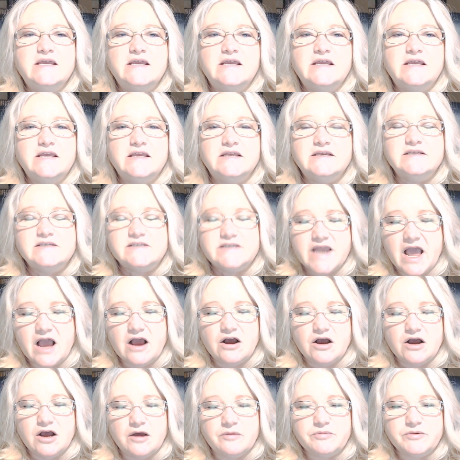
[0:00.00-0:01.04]
is now
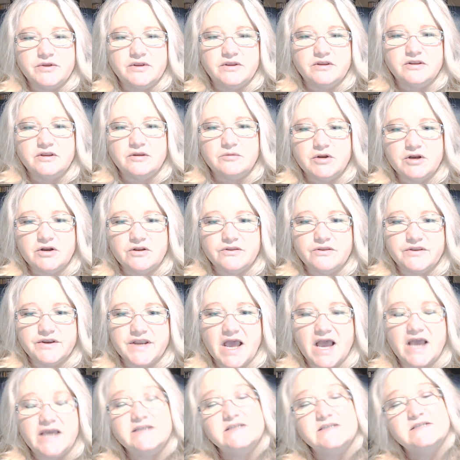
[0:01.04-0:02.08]
up in the middle of the
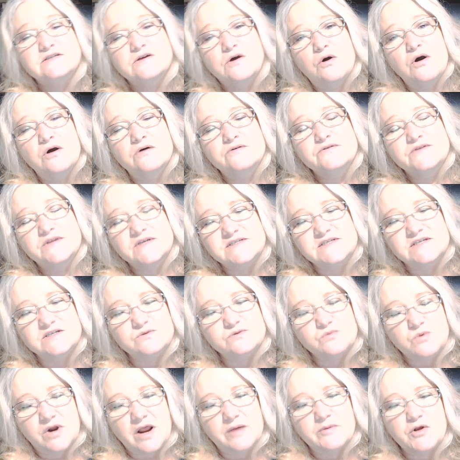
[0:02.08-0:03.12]
night. So this is
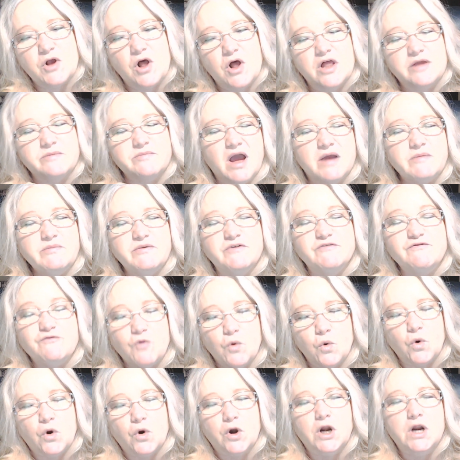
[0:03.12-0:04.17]
what I'm calling my
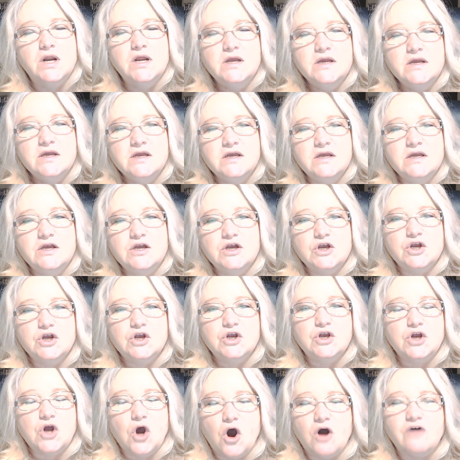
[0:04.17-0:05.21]
before
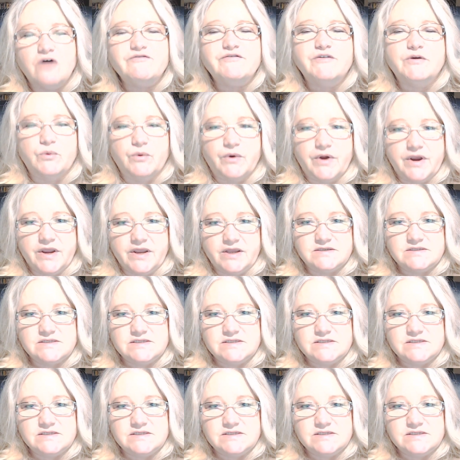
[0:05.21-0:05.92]
coffee rant.